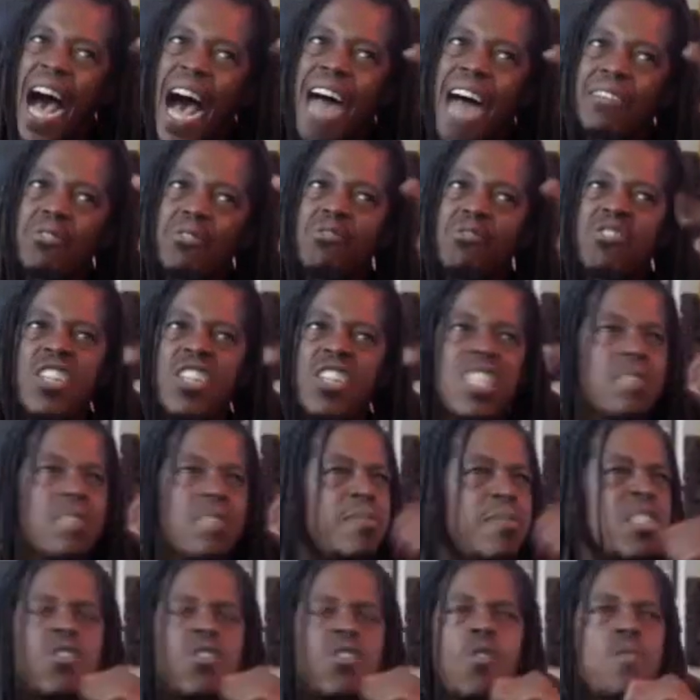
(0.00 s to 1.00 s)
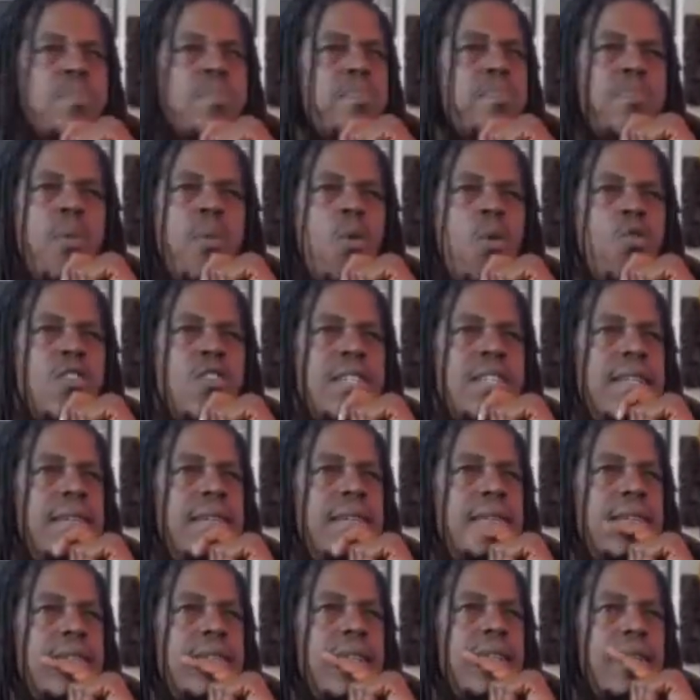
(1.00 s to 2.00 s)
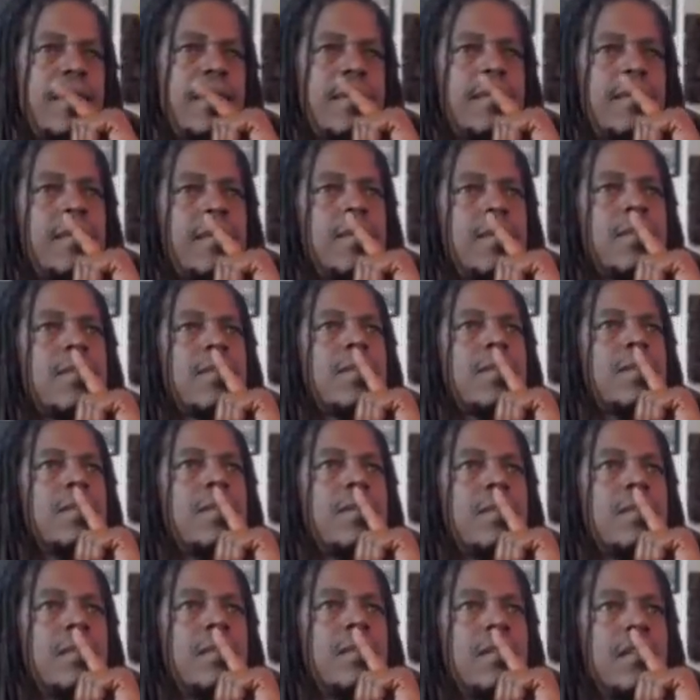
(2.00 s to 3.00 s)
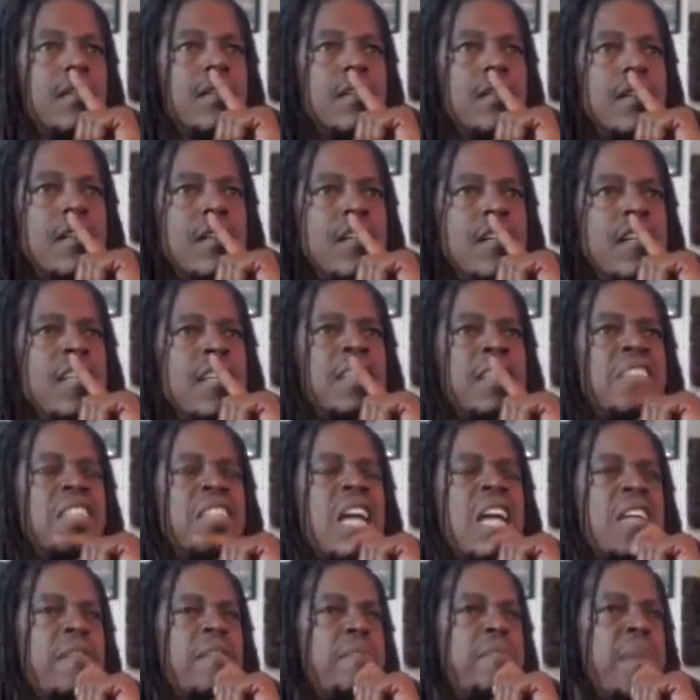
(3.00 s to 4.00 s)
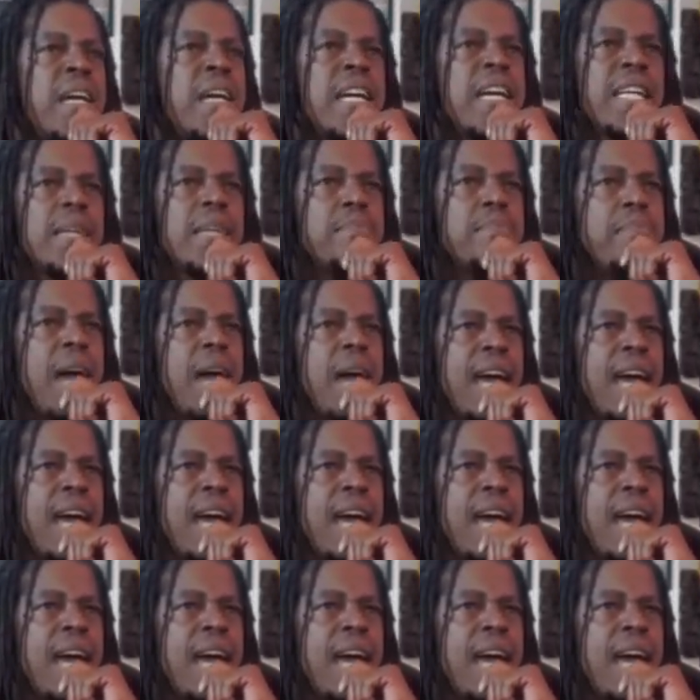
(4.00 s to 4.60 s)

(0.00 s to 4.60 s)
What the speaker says: system is so poisoned. Instead of being a man,